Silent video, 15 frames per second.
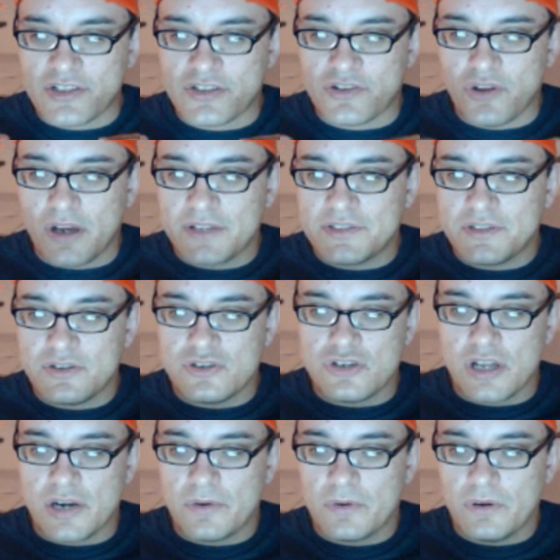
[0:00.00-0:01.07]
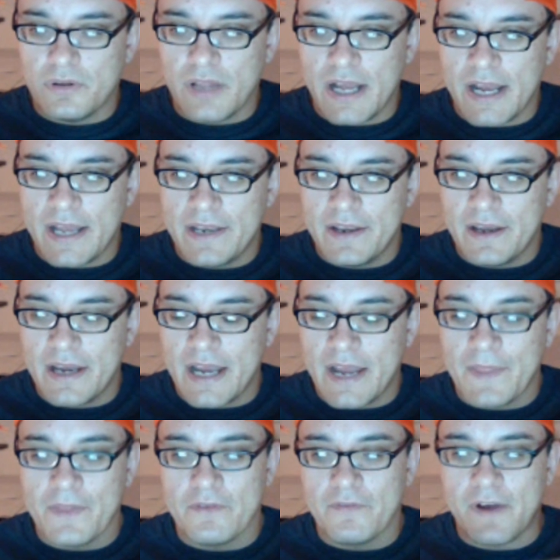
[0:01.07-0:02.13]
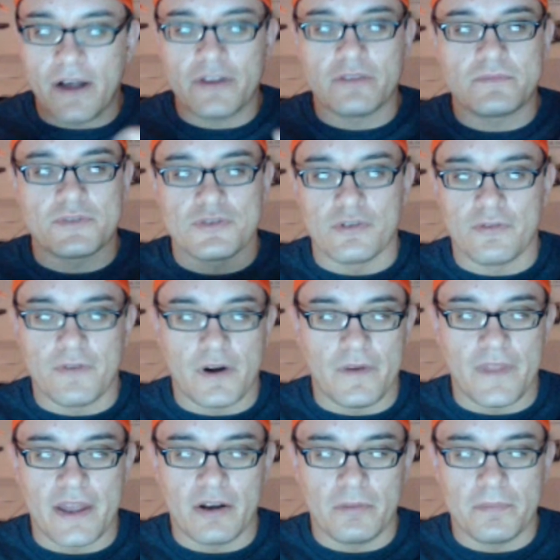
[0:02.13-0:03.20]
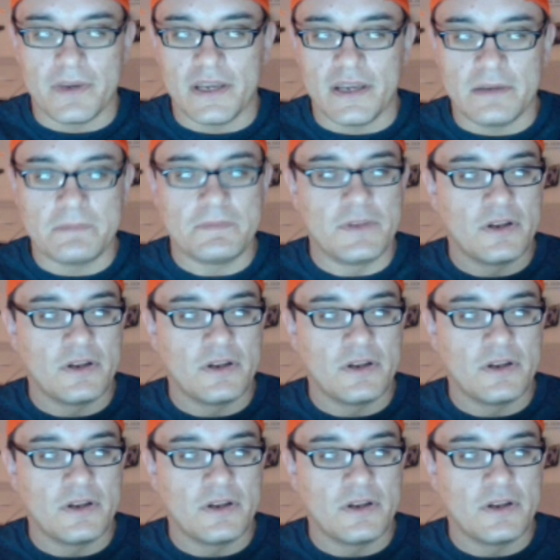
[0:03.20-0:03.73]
just thoughts in general on the volume so far, that'll be,